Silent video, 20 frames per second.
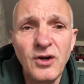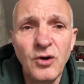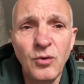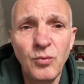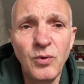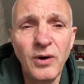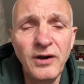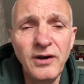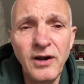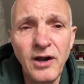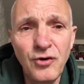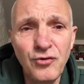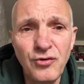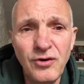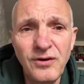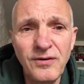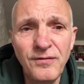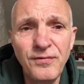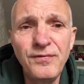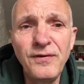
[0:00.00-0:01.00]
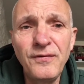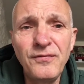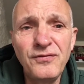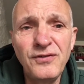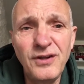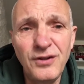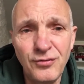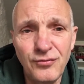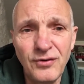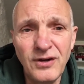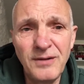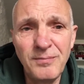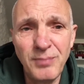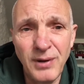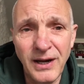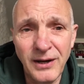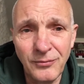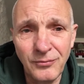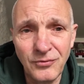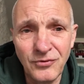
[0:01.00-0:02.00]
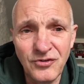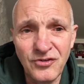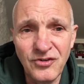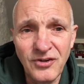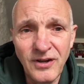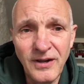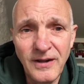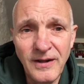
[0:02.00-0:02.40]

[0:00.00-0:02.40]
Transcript: £153,